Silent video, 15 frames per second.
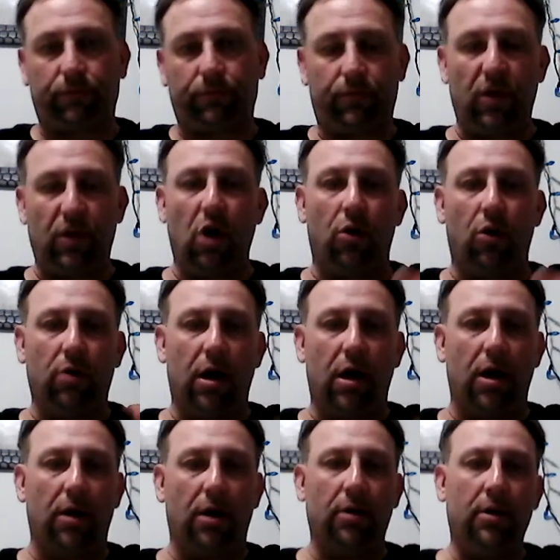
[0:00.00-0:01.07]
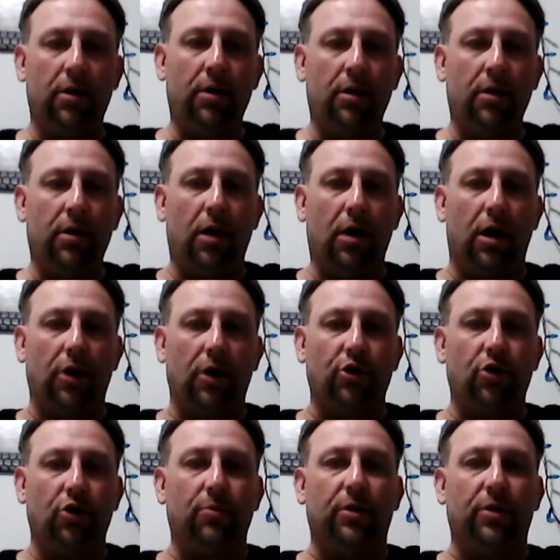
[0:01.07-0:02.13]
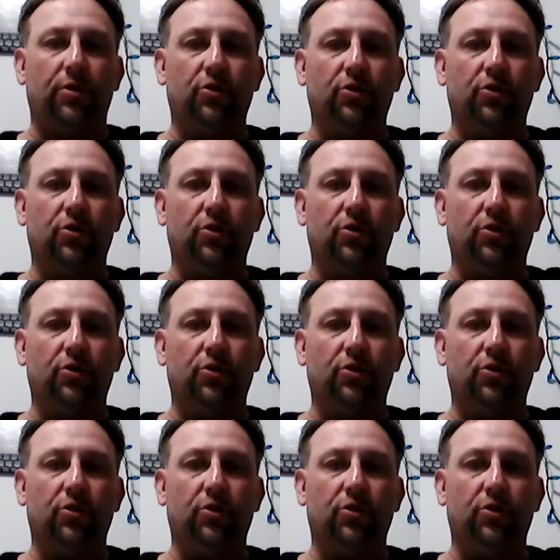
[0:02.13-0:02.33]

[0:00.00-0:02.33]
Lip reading: Newman,